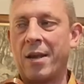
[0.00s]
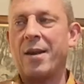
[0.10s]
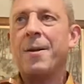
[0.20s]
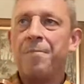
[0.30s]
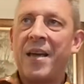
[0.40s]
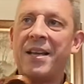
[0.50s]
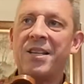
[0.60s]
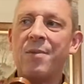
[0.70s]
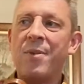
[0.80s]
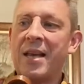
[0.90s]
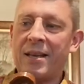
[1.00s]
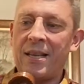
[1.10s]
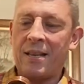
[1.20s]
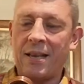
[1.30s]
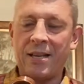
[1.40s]
And it doesn't mean it
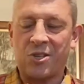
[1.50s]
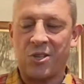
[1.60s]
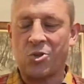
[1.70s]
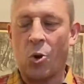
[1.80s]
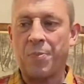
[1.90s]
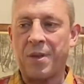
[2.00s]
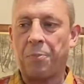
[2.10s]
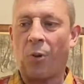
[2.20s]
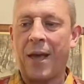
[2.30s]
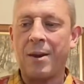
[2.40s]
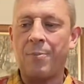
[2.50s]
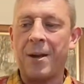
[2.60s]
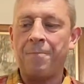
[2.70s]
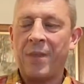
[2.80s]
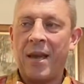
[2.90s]
needs to stop you playing,
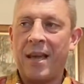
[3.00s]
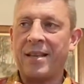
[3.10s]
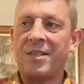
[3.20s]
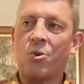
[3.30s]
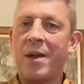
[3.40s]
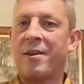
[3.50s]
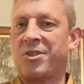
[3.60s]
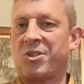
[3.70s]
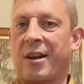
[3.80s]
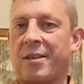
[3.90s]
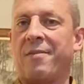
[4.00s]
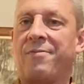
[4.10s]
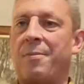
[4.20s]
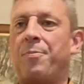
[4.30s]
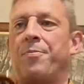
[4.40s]
but it is quite restrictive
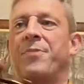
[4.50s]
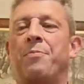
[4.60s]
to